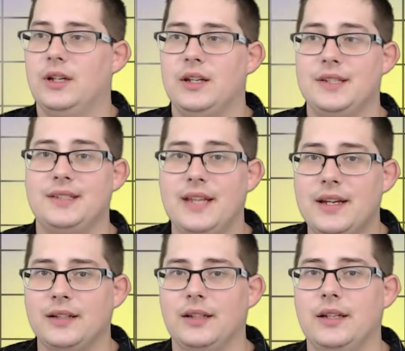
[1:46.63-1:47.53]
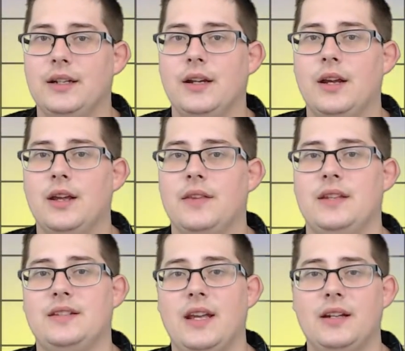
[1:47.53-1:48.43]
Secondly, they
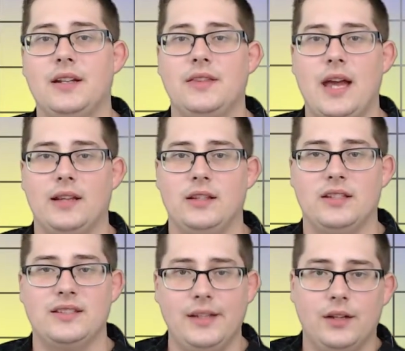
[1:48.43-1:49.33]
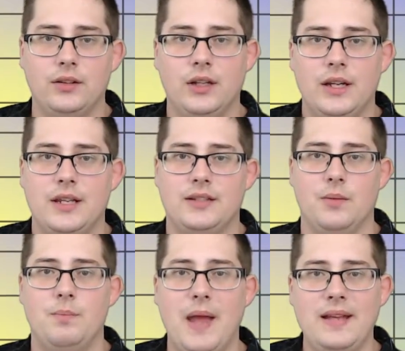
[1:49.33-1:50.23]
stated that the cell is the
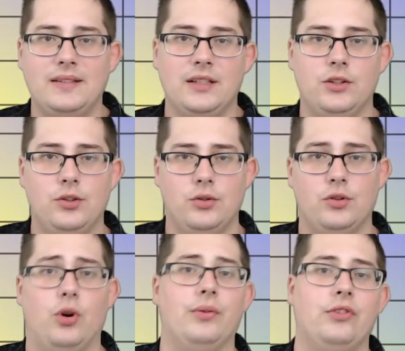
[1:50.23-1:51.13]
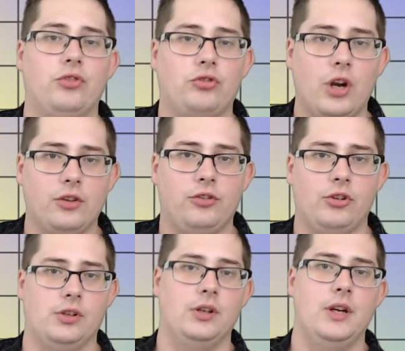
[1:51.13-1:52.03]
basic unit of
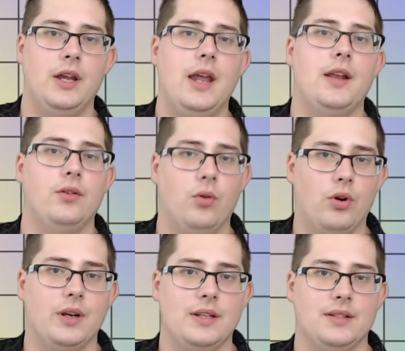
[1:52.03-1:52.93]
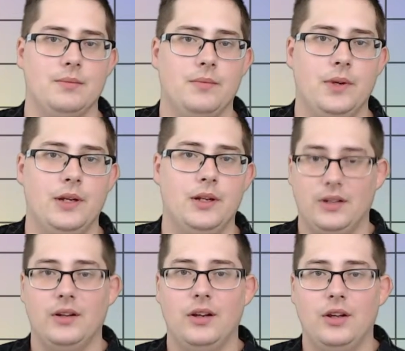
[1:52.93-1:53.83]
structure in an organism.
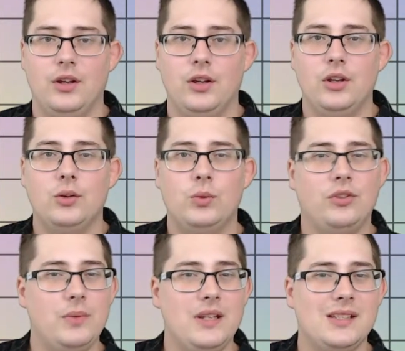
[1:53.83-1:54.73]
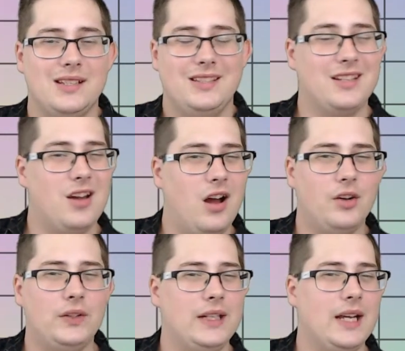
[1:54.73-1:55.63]
Which means you can't
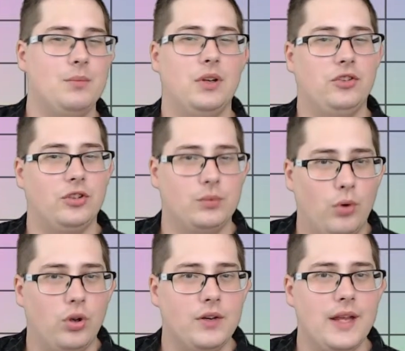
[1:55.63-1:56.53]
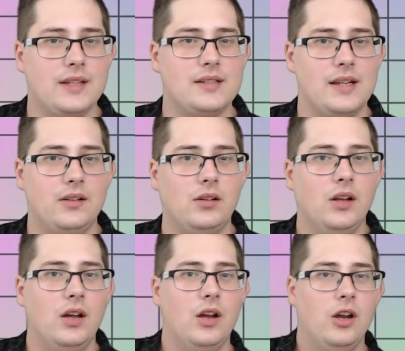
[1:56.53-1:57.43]
really get much smaller than a cell
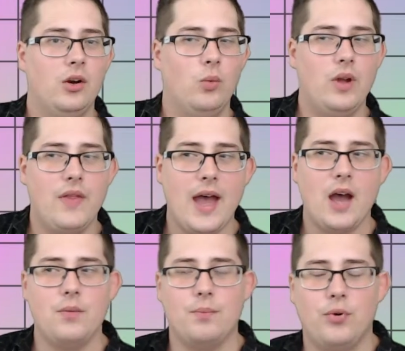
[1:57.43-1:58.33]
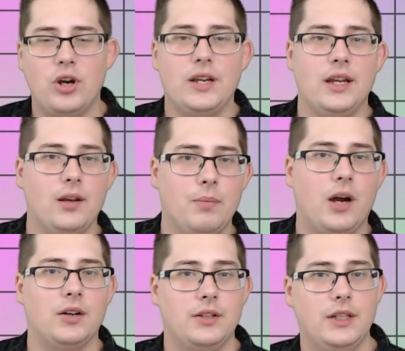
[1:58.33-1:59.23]
without breaking
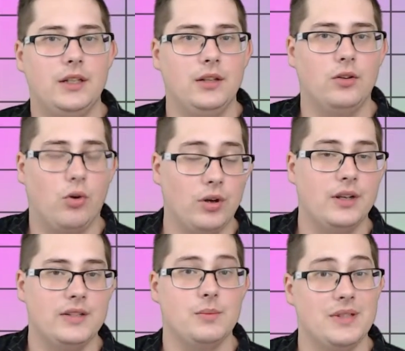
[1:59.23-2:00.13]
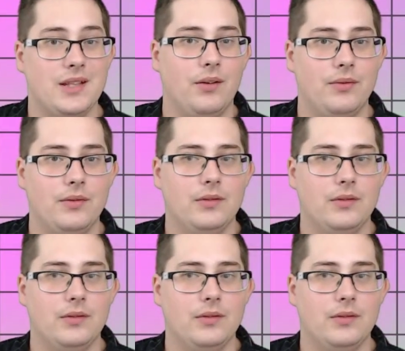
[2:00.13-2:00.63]
apart the organism itself.